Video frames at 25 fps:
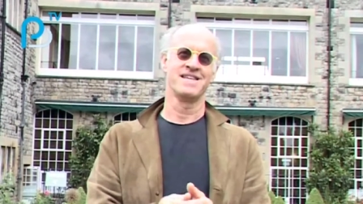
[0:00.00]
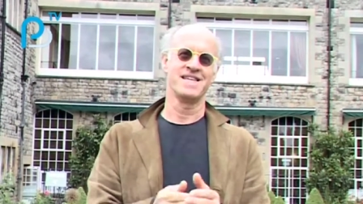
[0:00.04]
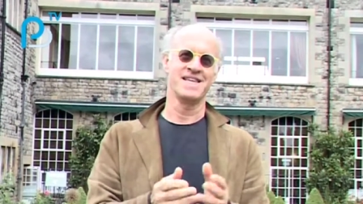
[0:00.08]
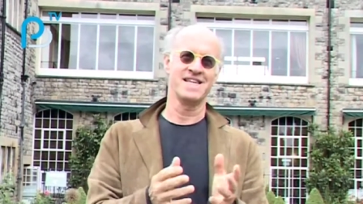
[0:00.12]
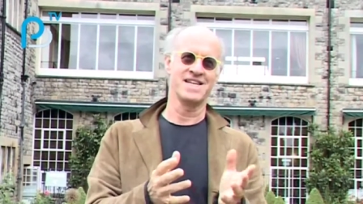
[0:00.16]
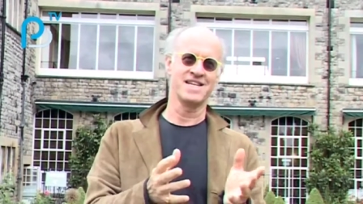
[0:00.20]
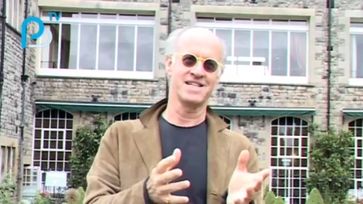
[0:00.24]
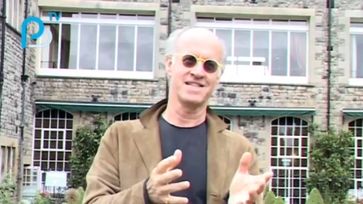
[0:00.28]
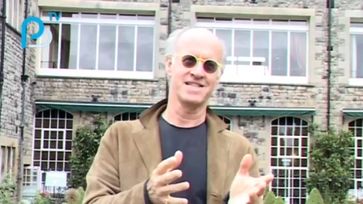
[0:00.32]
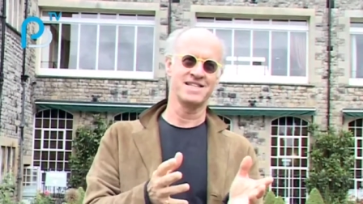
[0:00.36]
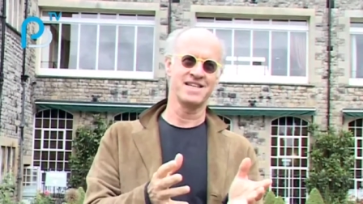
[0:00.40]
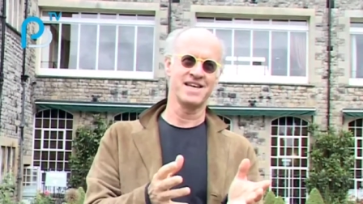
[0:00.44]

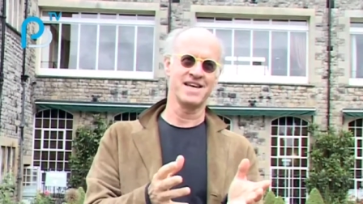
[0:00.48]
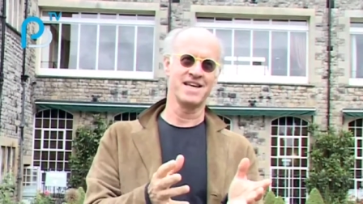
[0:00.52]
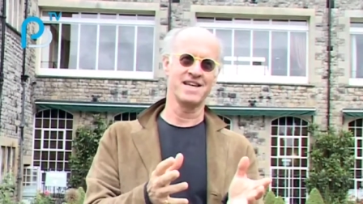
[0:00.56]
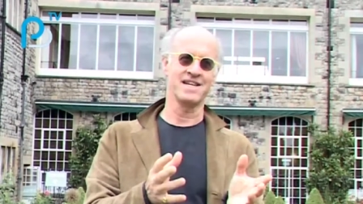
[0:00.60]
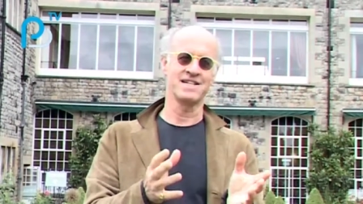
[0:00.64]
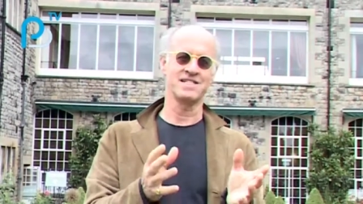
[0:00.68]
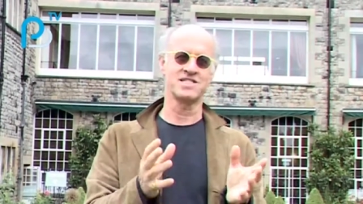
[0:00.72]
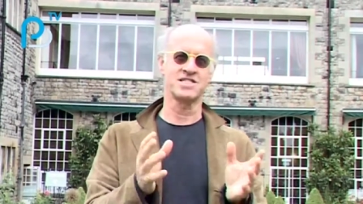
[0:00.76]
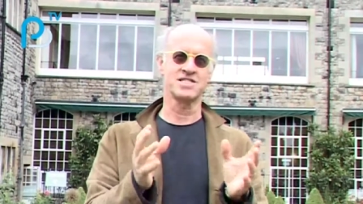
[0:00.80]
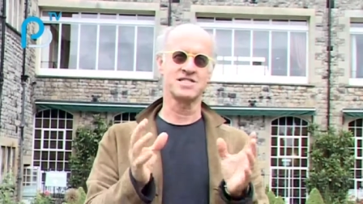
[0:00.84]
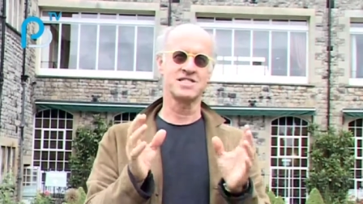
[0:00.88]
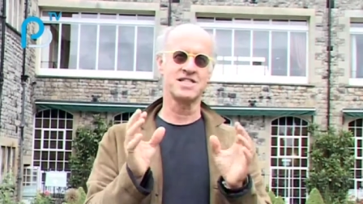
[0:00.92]
here today, and
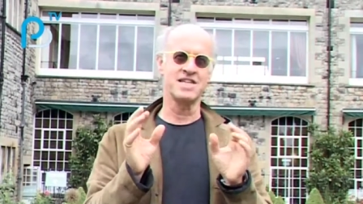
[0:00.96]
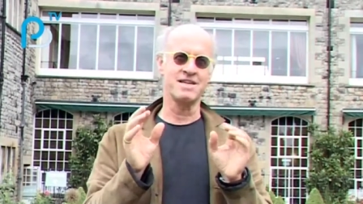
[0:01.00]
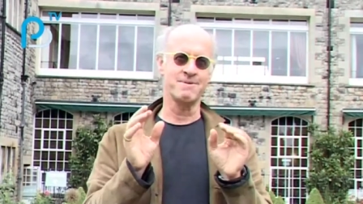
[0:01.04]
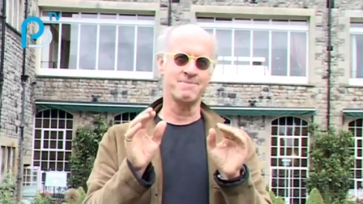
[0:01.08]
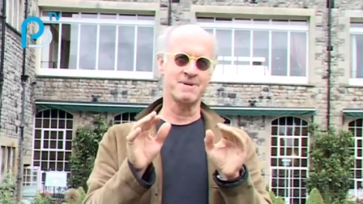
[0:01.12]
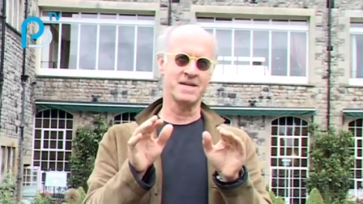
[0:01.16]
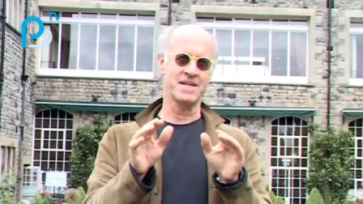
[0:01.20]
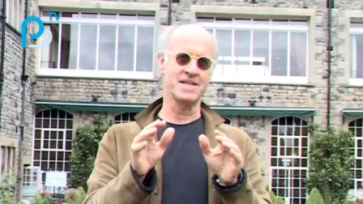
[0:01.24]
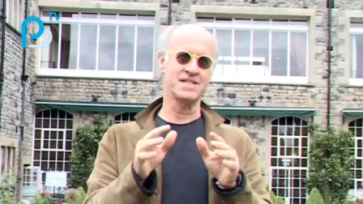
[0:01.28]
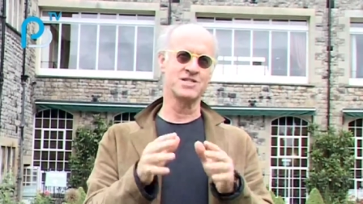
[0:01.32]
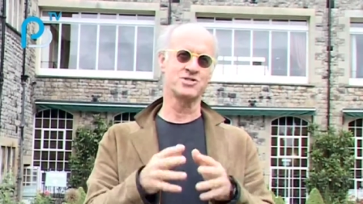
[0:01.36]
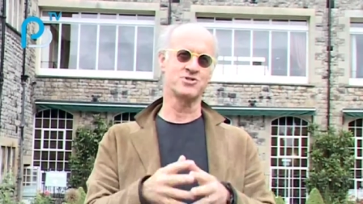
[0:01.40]
it'll just keep
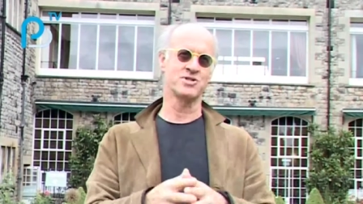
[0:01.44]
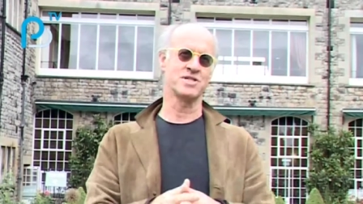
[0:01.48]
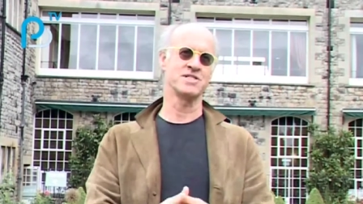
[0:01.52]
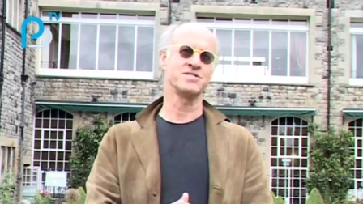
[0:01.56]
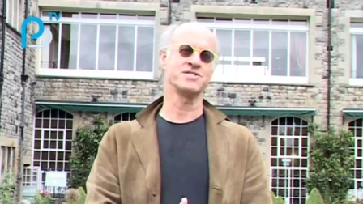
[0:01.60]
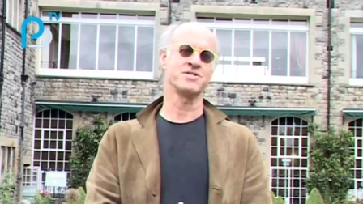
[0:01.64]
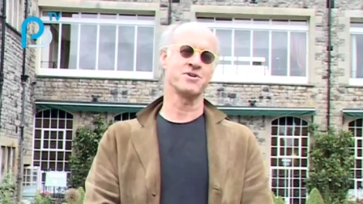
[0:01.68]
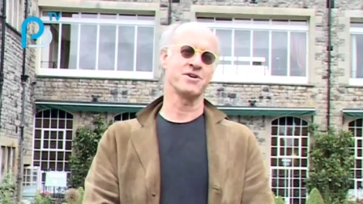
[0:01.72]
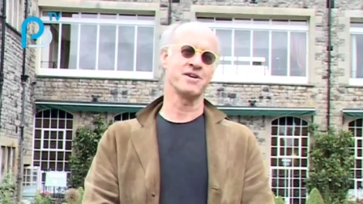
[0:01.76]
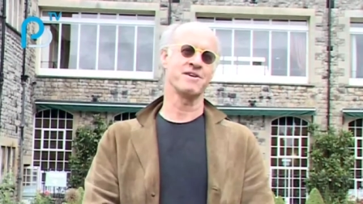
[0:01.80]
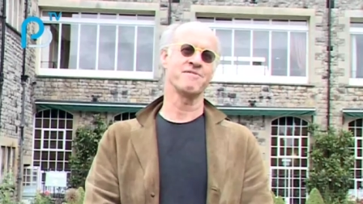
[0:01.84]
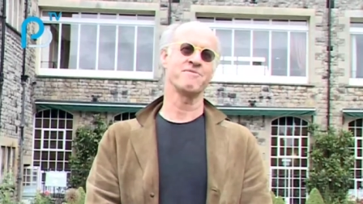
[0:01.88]
that
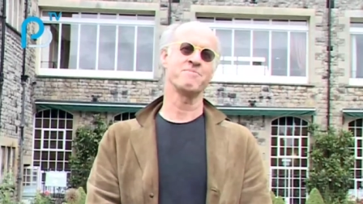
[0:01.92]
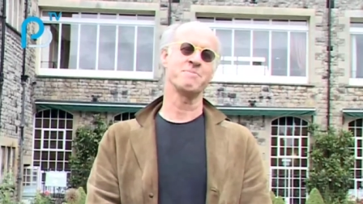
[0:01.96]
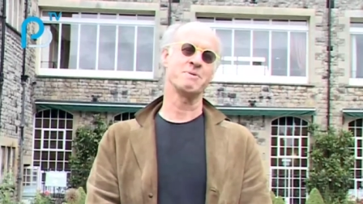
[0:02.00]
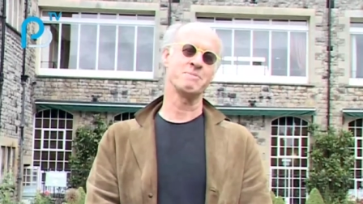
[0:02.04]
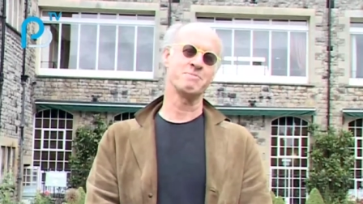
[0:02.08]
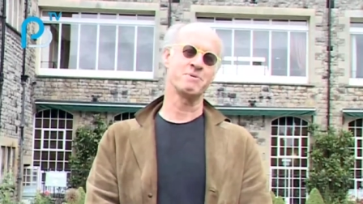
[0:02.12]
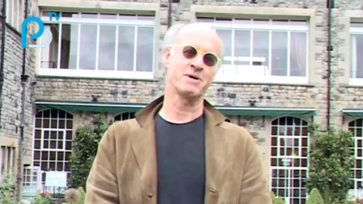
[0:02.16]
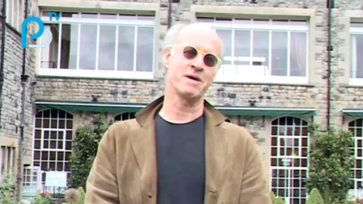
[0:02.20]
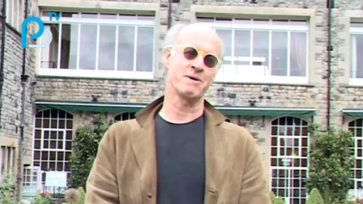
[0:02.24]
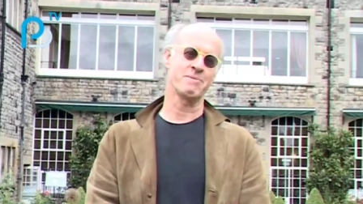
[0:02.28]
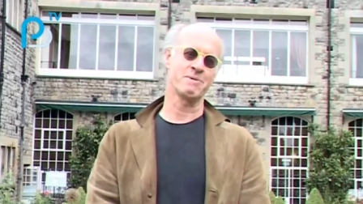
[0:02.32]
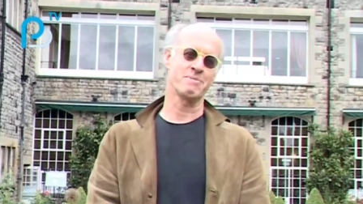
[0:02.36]
interest going for
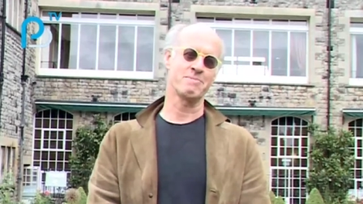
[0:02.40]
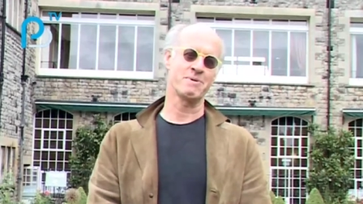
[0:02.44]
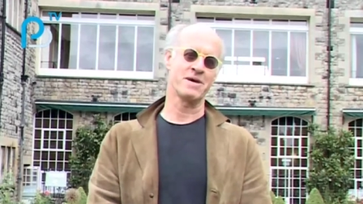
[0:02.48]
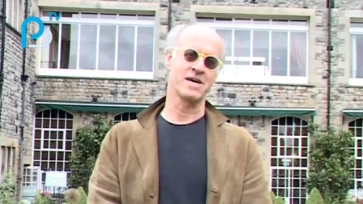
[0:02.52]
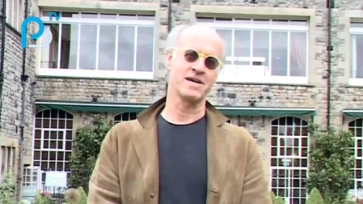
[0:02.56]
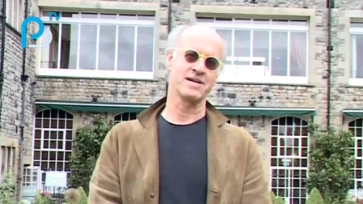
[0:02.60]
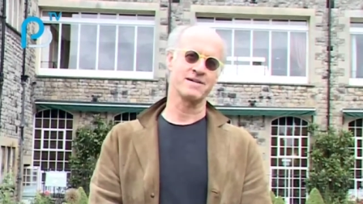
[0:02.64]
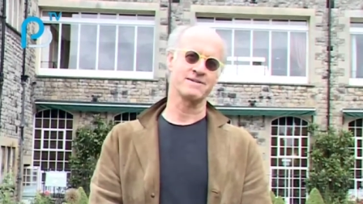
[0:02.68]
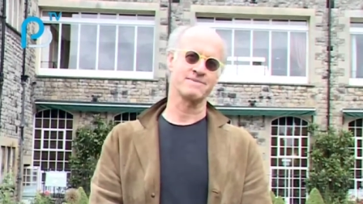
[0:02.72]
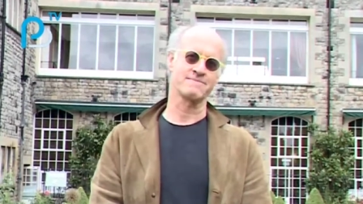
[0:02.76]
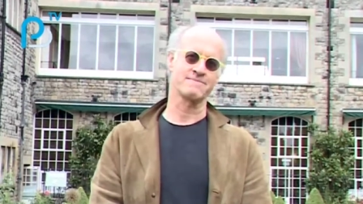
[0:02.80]
people coming back.